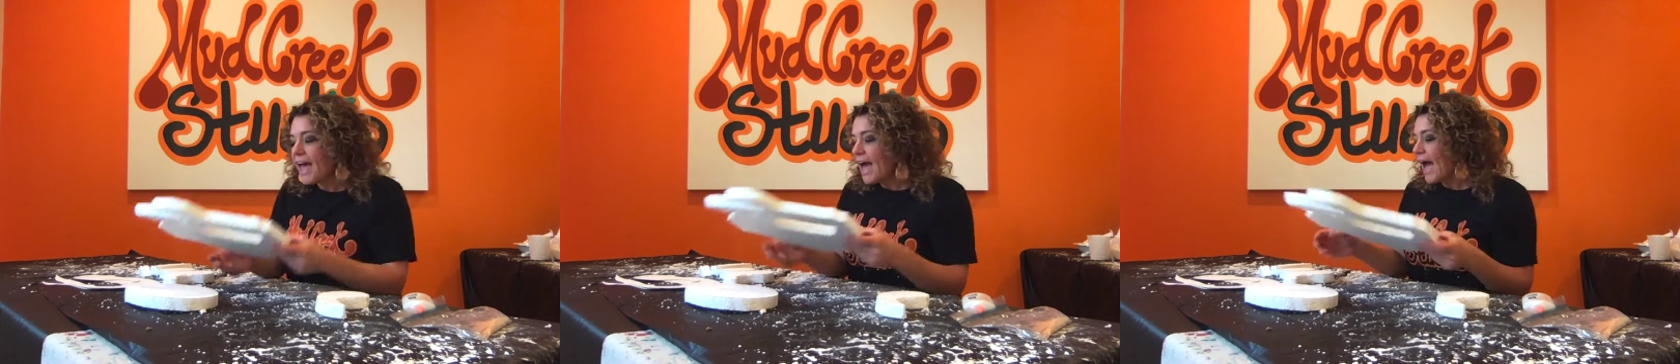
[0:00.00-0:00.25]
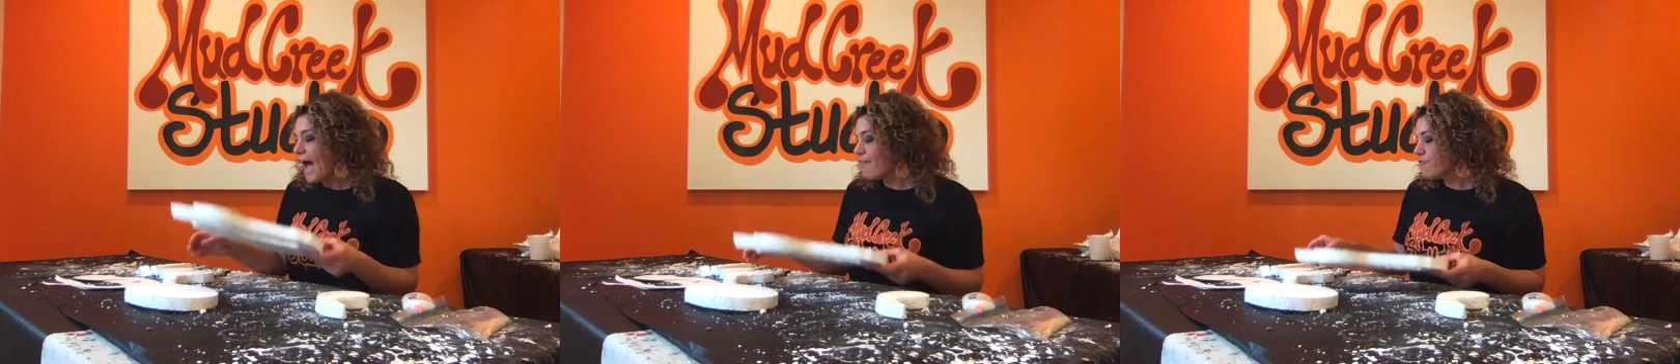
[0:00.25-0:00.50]

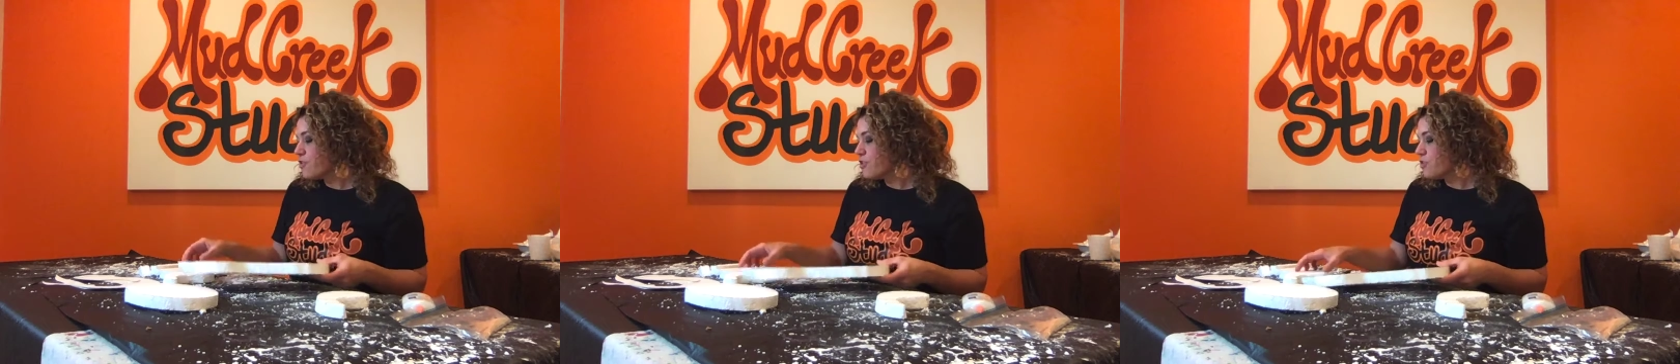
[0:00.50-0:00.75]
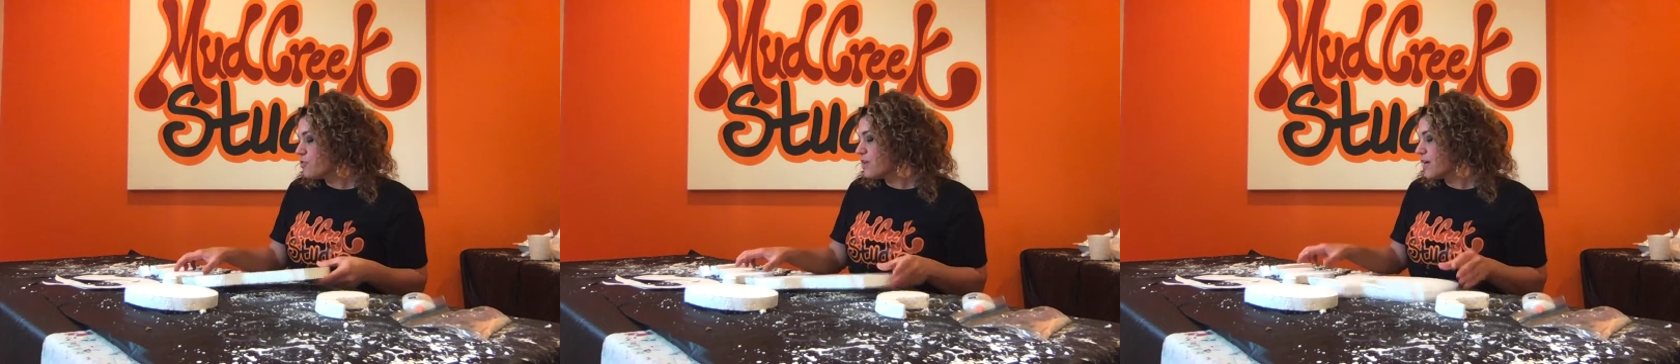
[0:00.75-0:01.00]
After
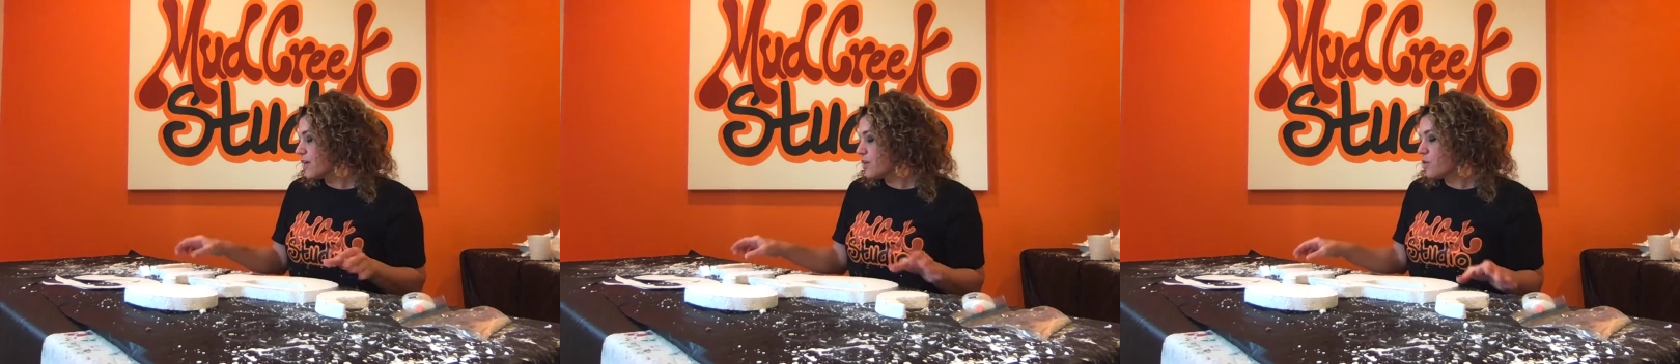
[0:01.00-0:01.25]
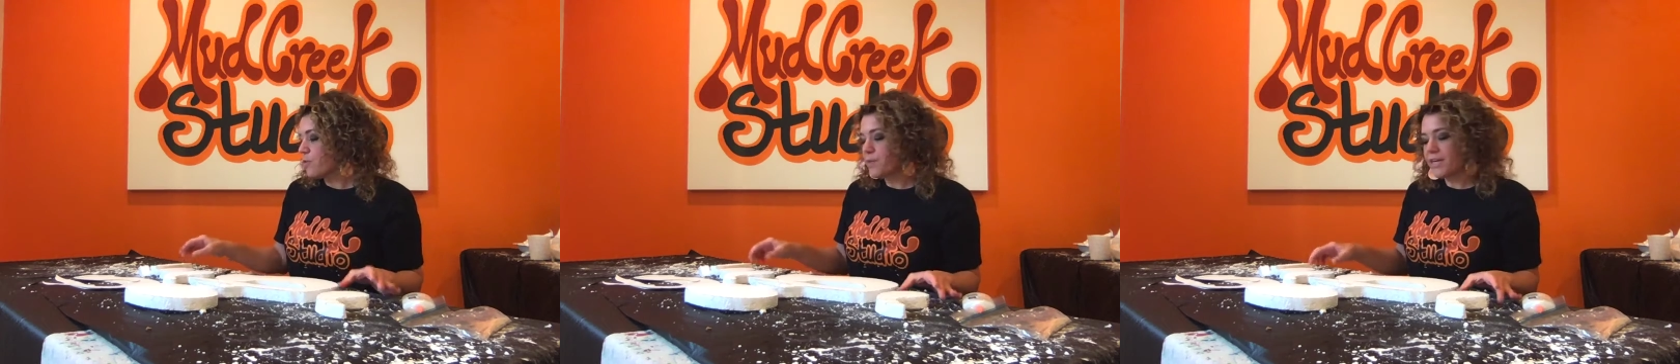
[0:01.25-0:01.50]
you get
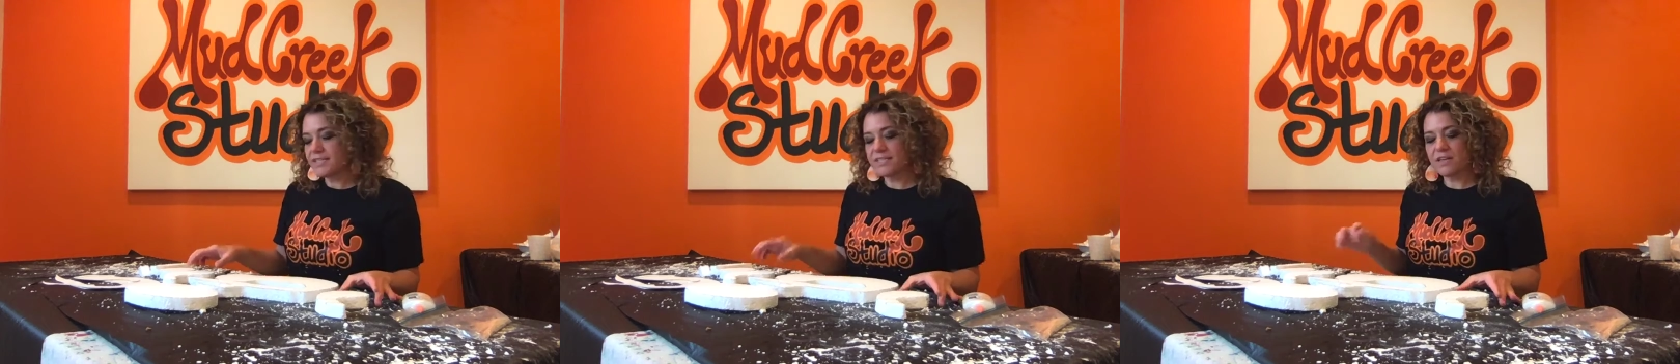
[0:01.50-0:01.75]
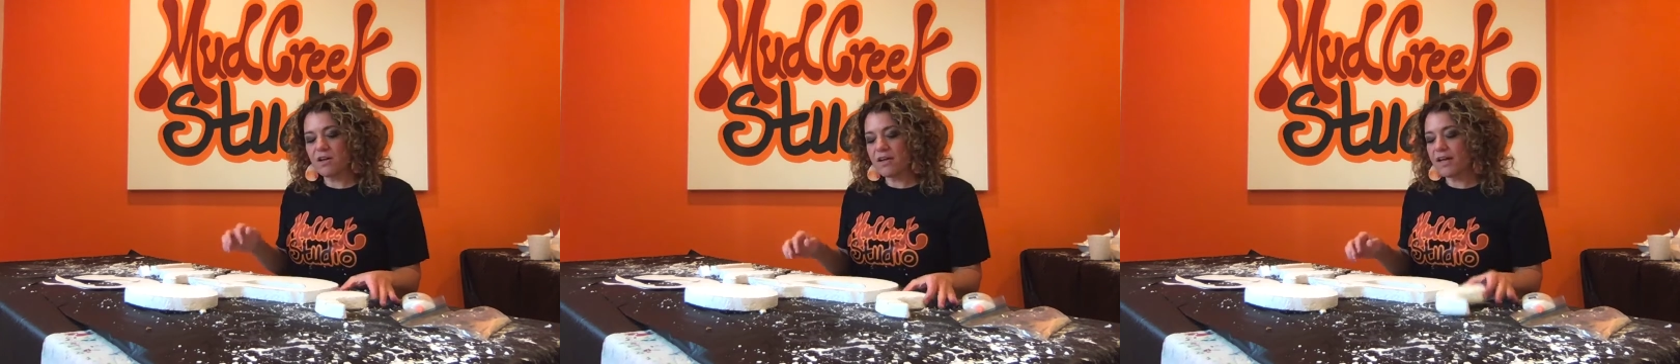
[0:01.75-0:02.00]
your pieces
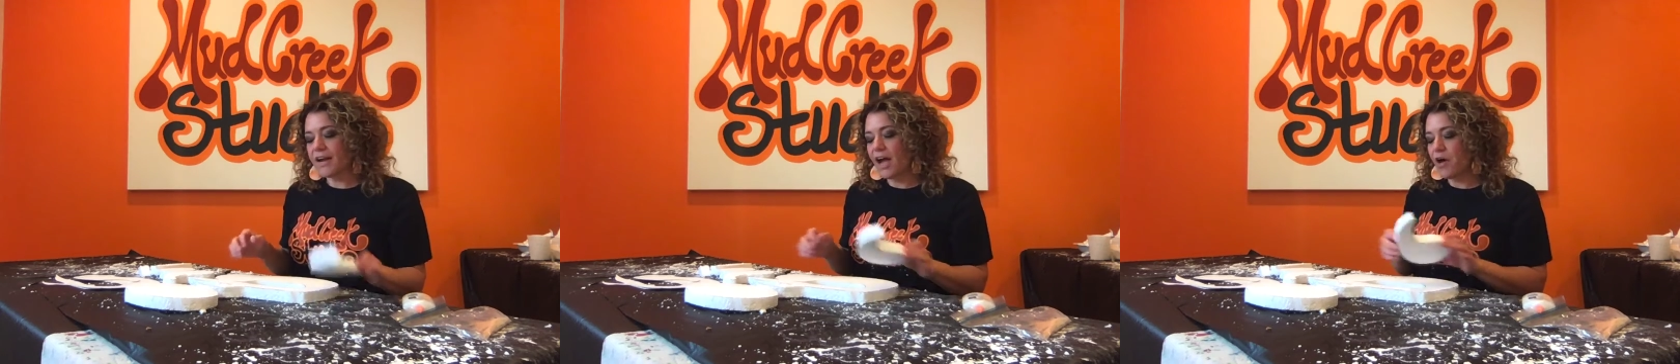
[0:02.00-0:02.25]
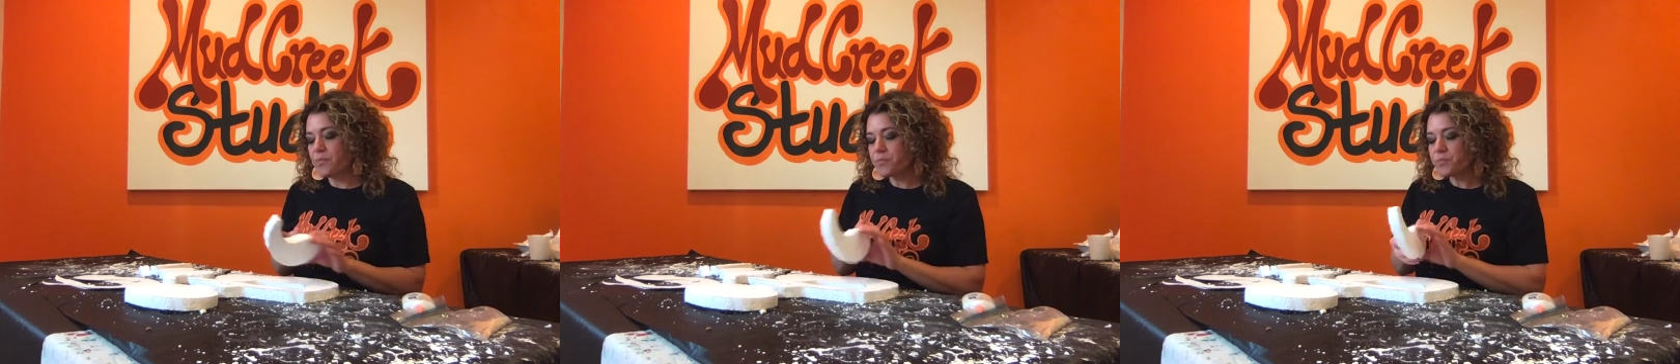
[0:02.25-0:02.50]
all cut out,